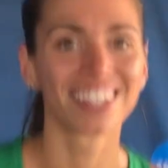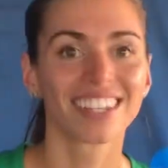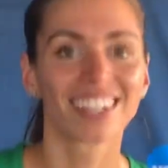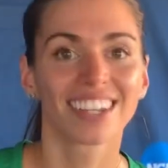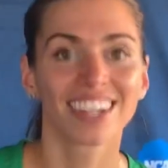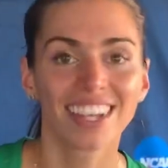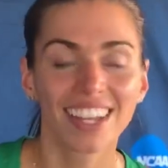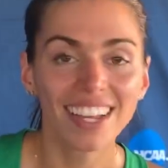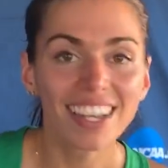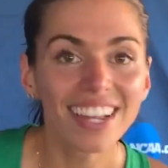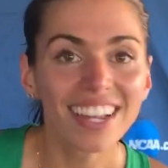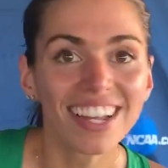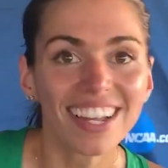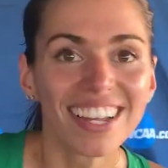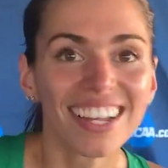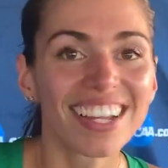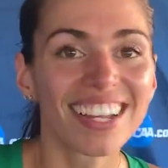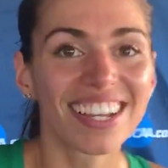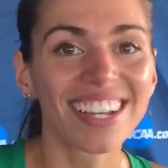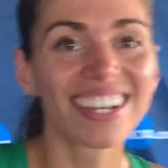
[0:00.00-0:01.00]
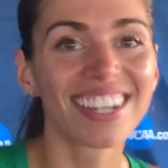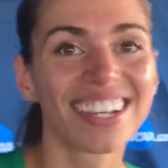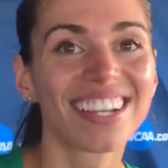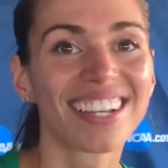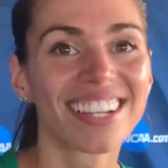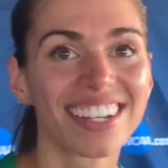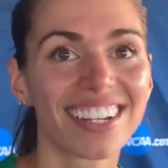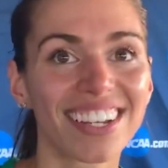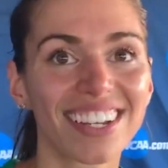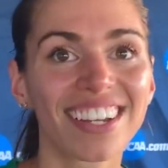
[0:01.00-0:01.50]
Harris, Notre Dame, yeah,
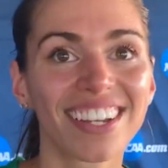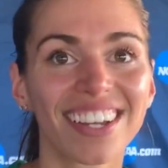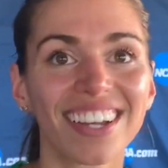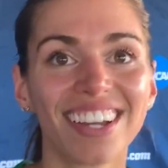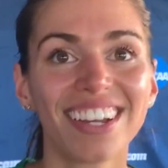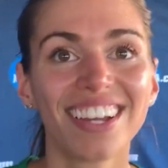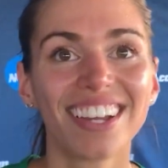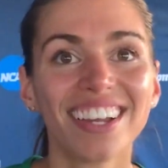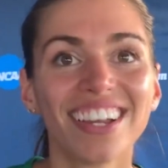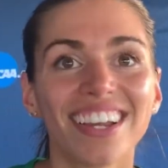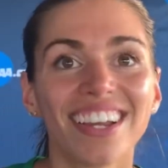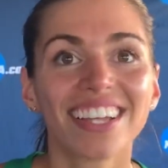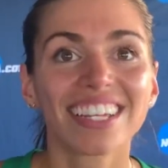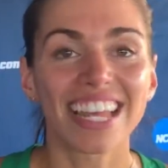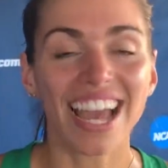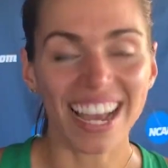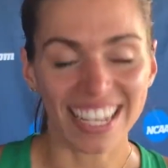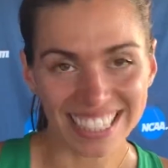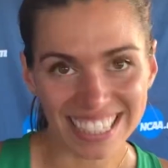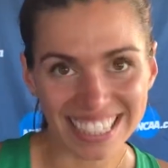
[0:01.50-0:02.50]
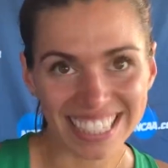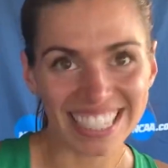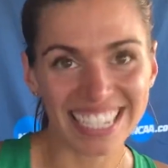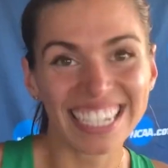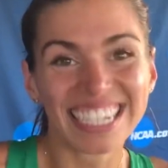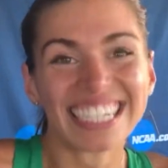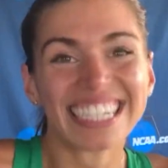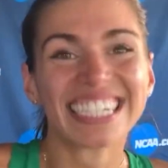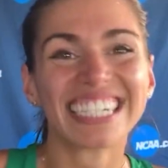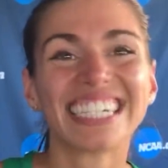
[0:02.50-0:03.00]
making it to the final.
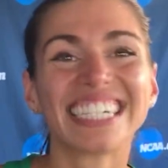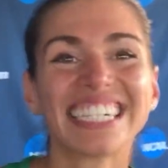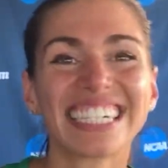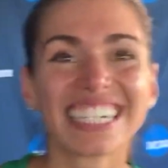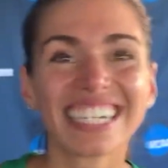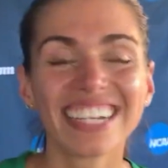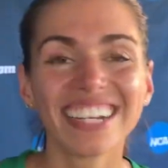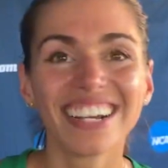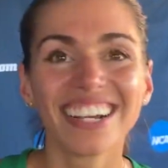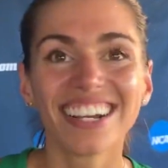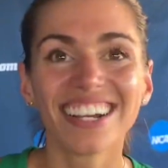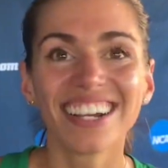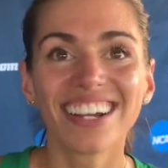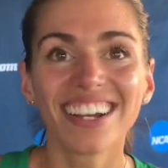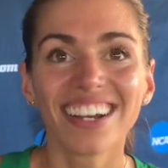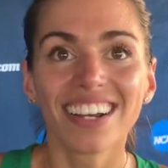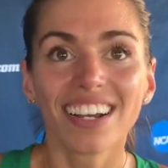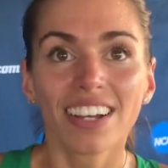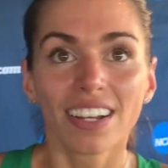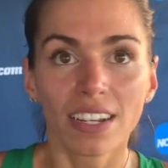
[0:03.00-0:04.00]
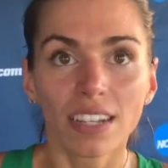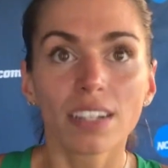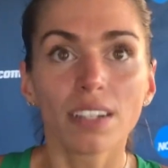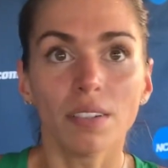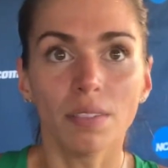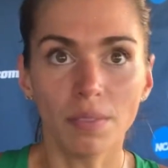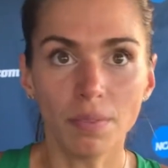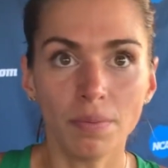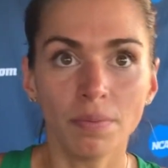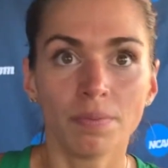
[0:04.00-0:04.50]
And you had the lead on the
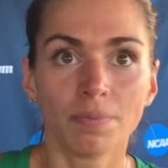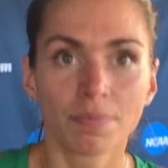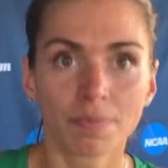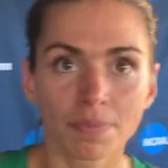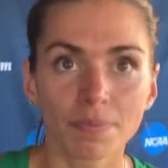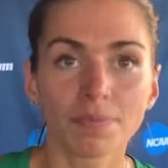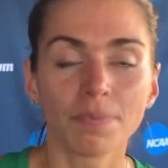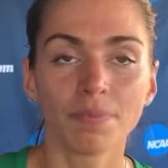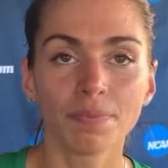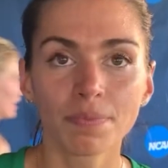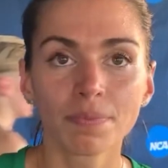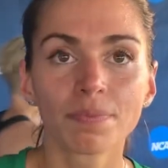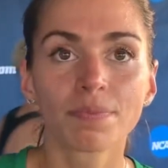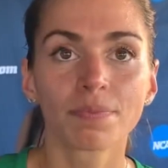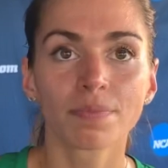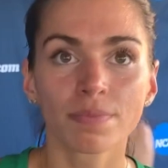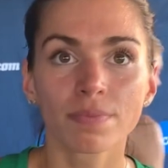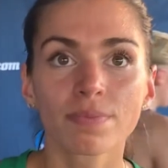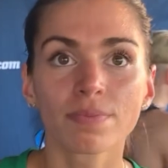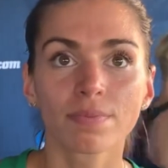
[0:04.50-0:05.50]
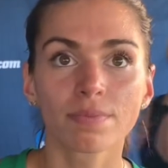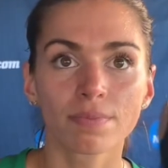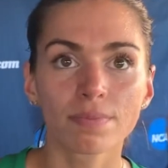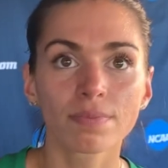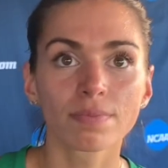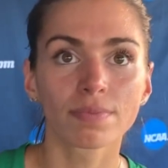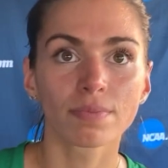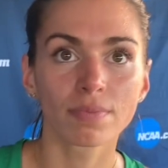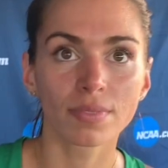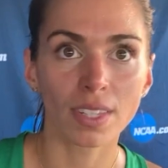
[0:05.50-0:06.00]
final lap, and then so just
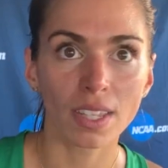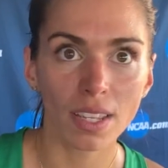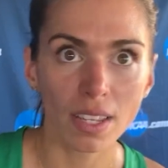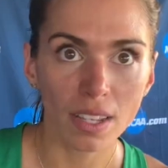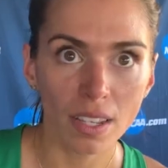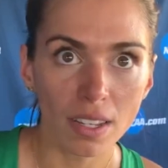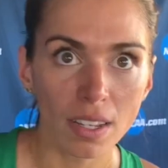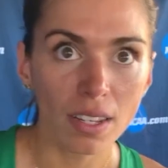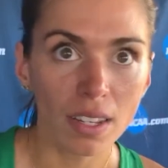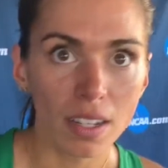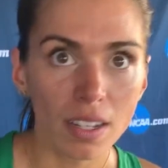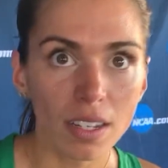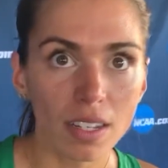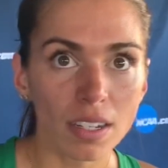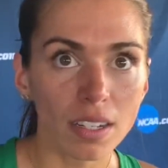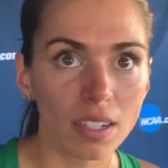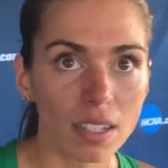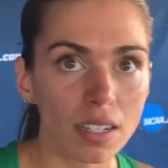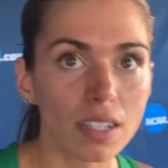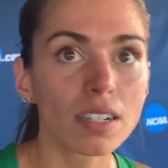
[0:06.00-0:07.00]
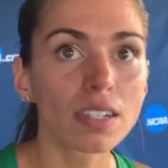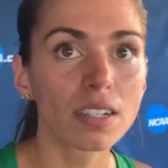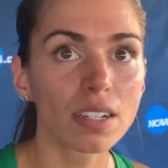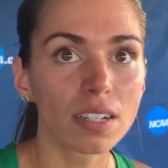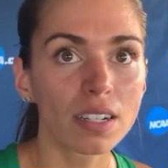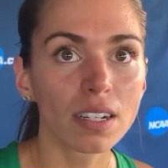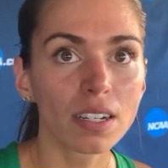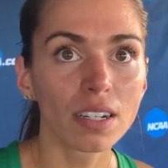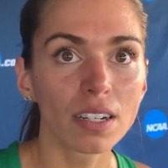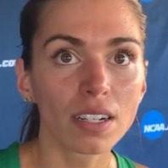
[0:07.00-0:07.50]
ran in at the end. How did you
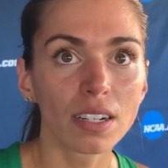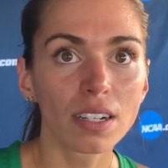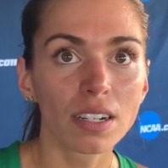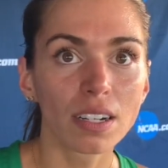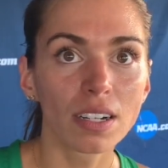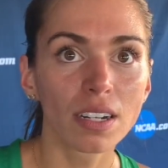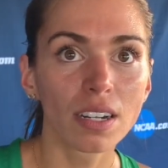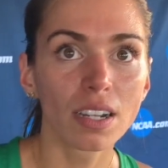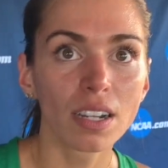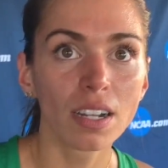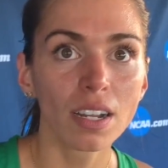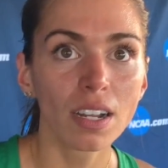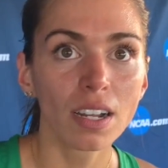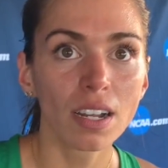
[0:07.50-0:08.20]
feel the prelim went for you?